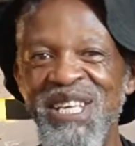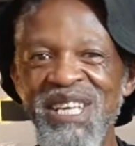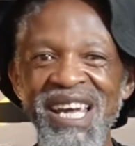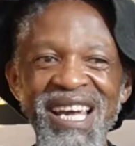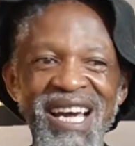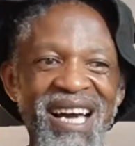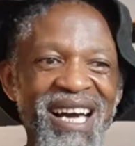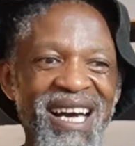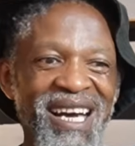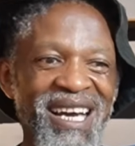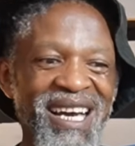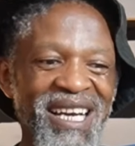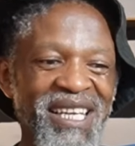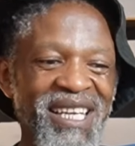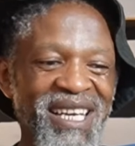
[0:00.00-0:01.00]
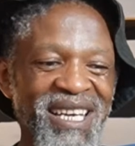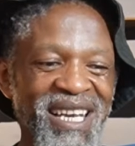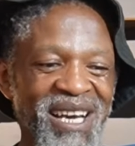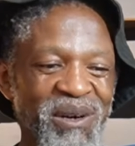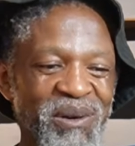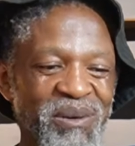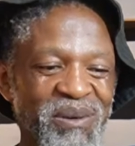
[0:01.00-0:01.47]
Yeah, akir
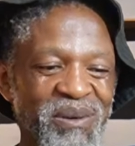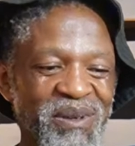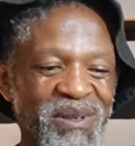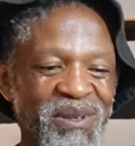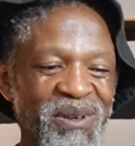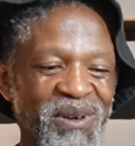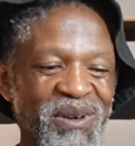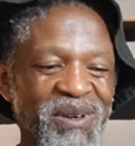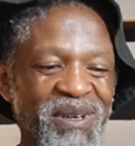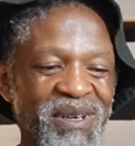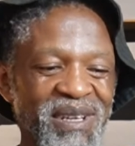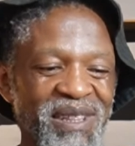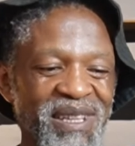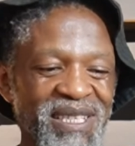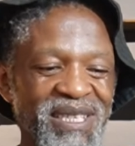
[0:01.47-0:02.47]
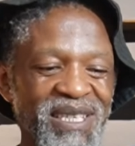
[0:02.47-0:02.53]
now, there's a